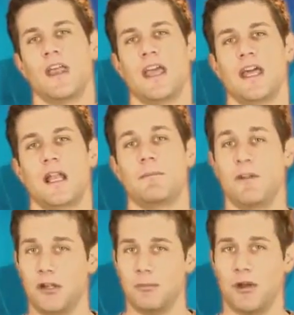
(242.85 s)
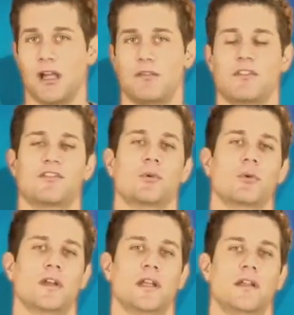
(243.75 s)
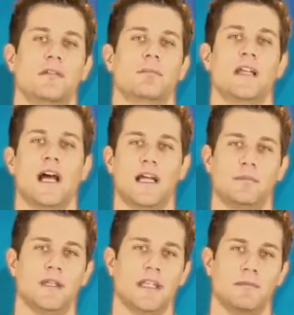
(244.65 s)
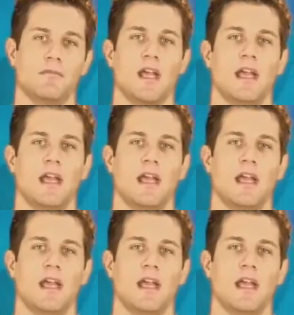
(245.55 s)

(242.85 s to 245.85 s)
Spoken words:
and I'm very proud of the story behind me.